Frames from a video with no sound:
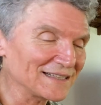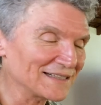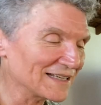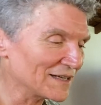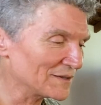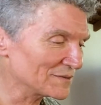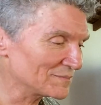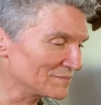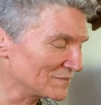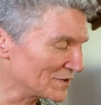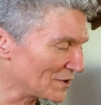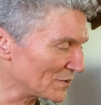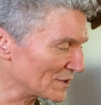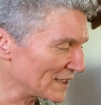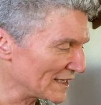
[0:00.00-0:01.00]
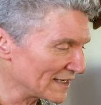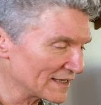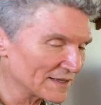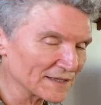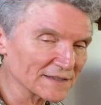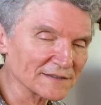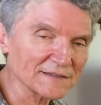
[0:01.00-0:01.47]
Now, I'm told here
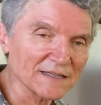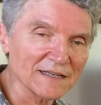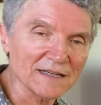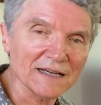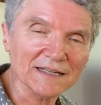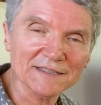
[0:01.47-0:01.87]
that a